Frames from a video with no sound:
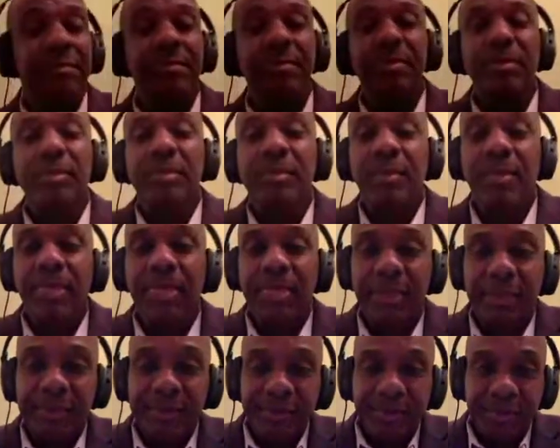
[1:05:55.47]
here,
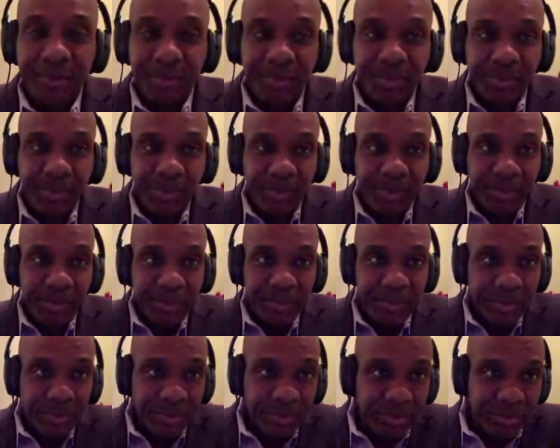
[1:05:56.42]

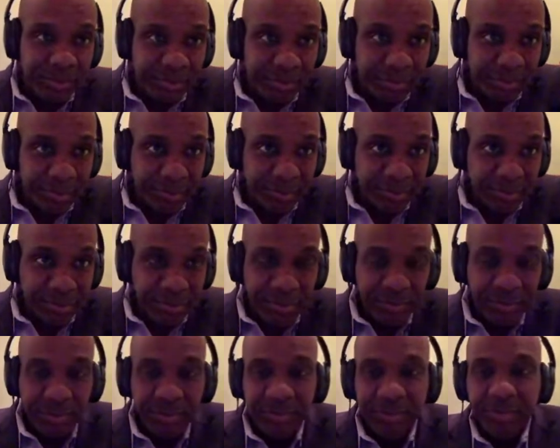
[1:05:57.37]
entrepreneurs here involved,
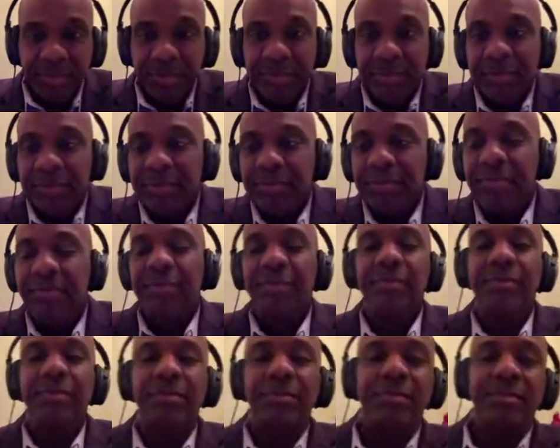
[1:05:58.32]
and you fund
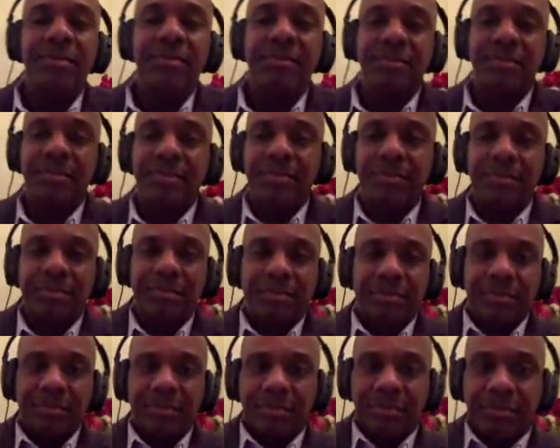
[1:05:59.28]
it through
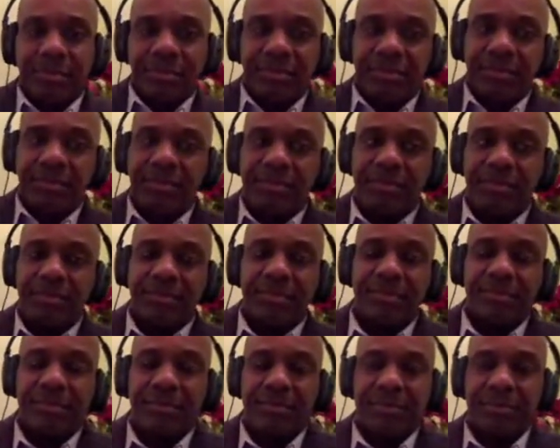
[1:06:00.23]
organizations,
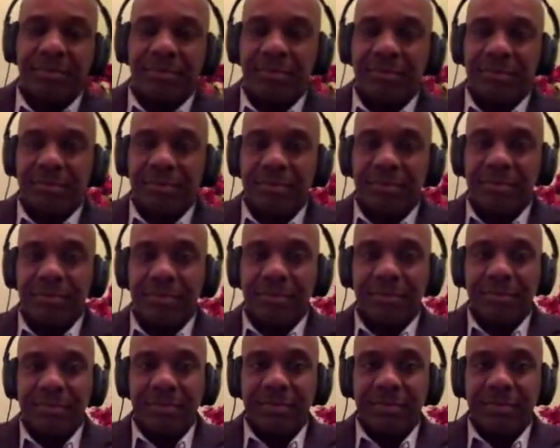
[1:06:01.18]
nonprofits, through